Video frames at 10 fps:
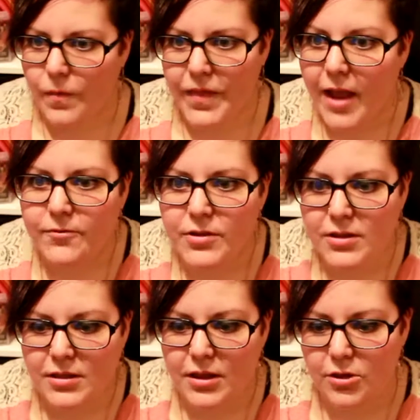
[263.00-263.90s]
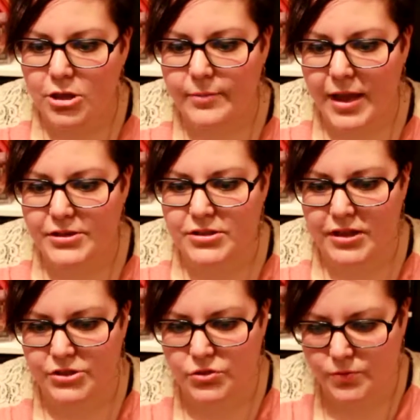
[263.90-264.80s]
everything that you can imagine
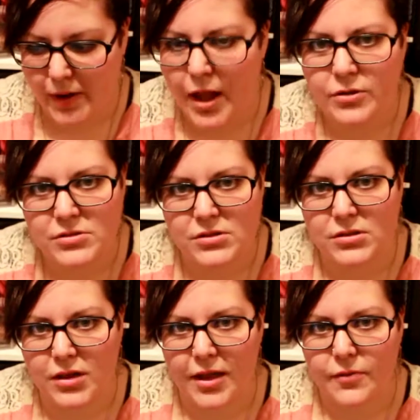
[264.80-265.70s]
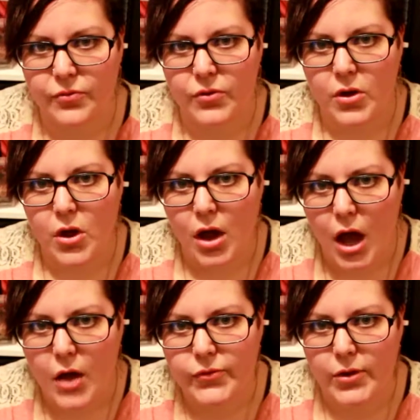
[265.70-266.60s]
that surrounds the life
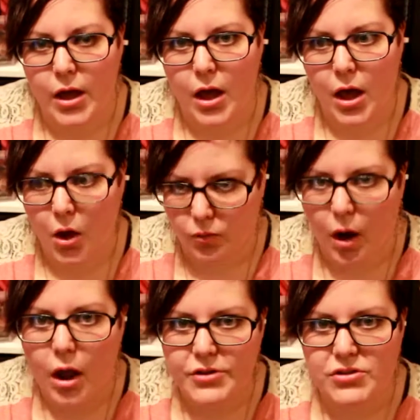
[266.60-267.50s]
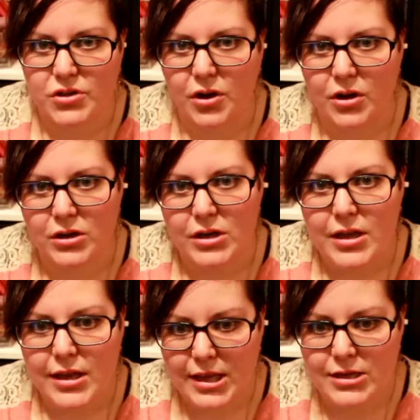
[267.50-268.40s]
of a, a rock star
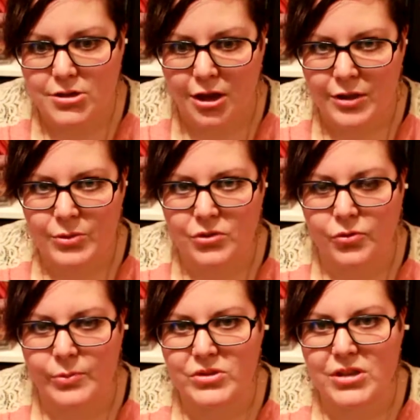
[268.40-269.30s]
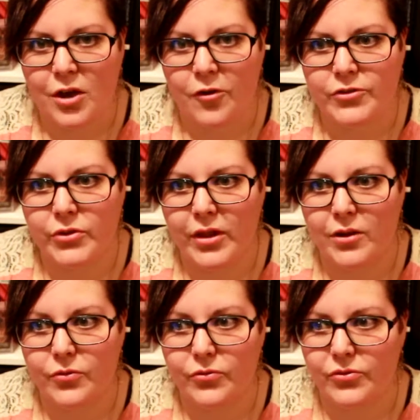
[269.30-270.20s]
he documents for himself so that
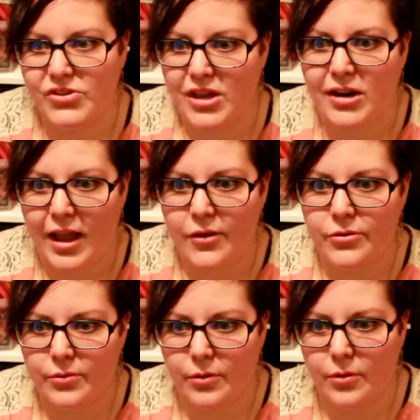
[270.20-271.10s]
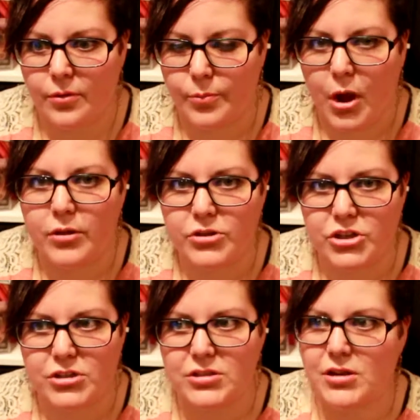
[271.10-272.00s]
if say an
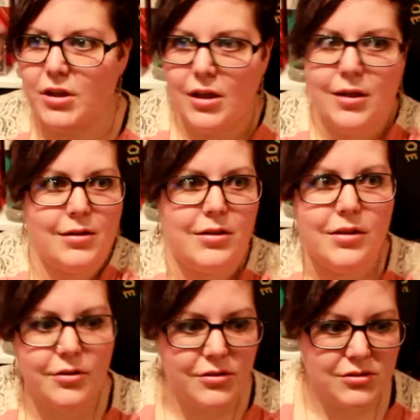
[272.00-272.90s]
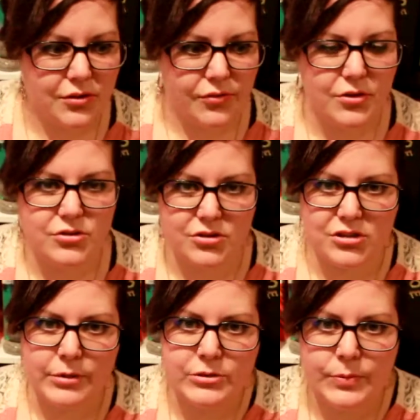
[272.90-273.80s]
anthropologist years in the future
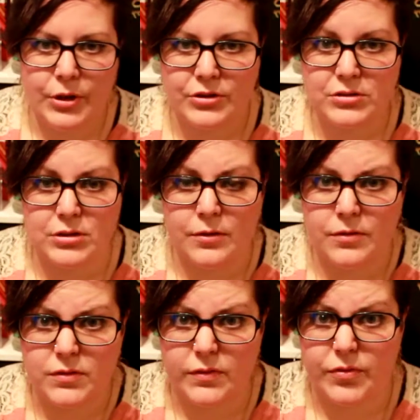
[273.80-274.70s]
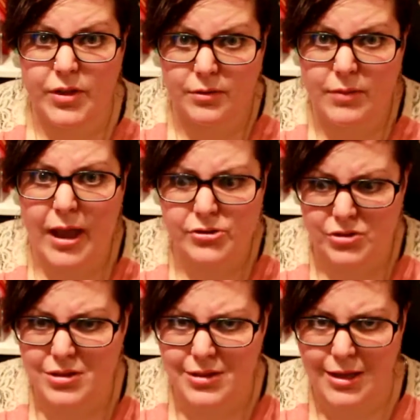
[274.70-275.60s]
stumbles upon this stuff, they
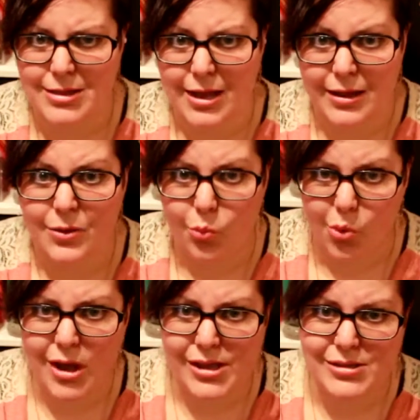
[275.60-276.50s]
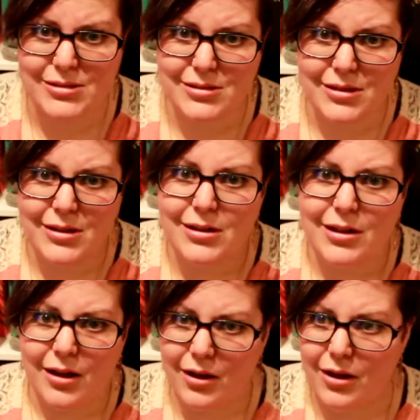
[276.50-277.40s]
actually think that he was
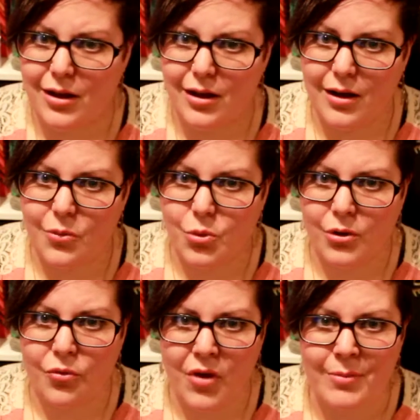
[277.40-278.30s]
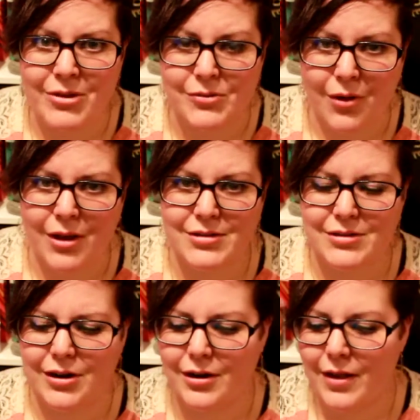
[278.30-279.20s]
a world famous rock
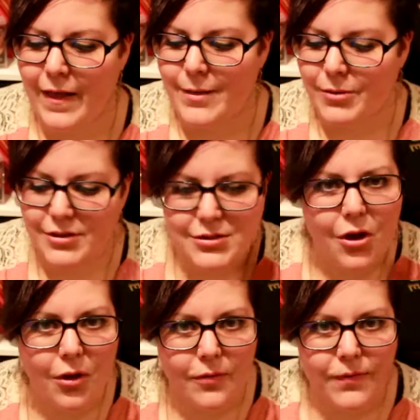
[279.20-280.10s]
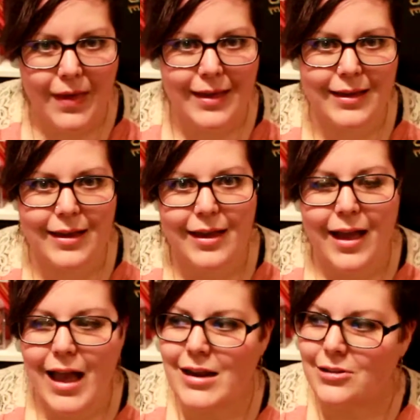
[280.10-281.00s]
star, but it's all fake.
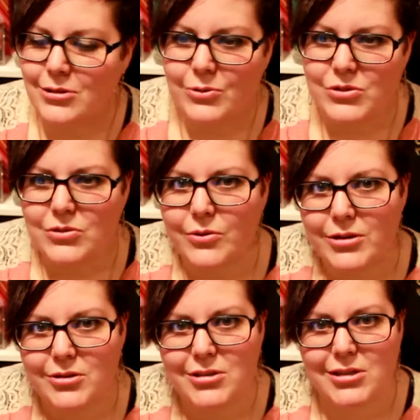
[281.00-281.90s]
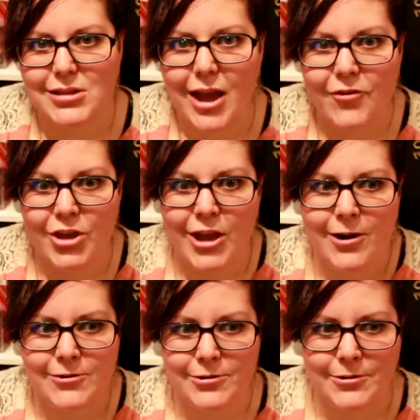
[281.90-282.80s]
And I thought that was so interesting to have a
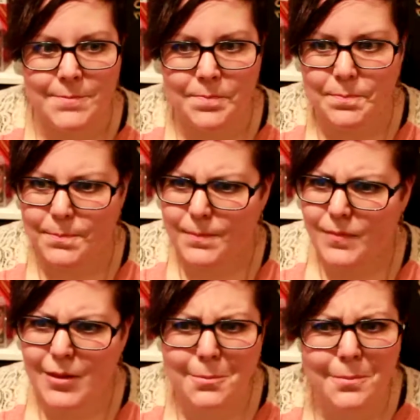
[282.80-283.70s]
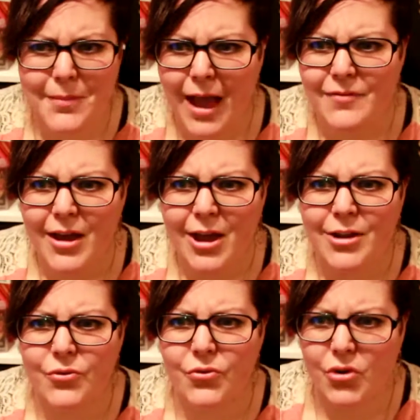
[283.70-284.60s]
character have that
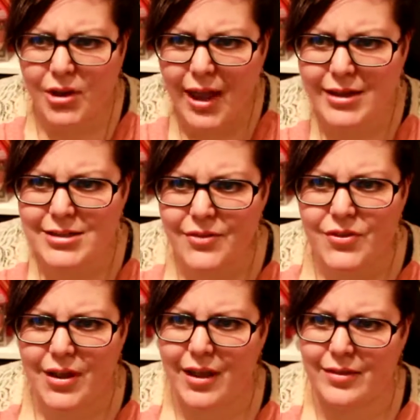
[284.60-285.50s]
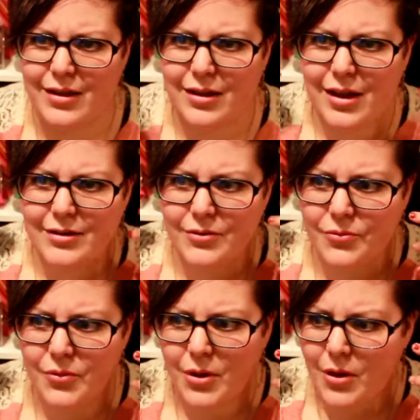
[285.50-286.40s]
kind of creativity and that kind of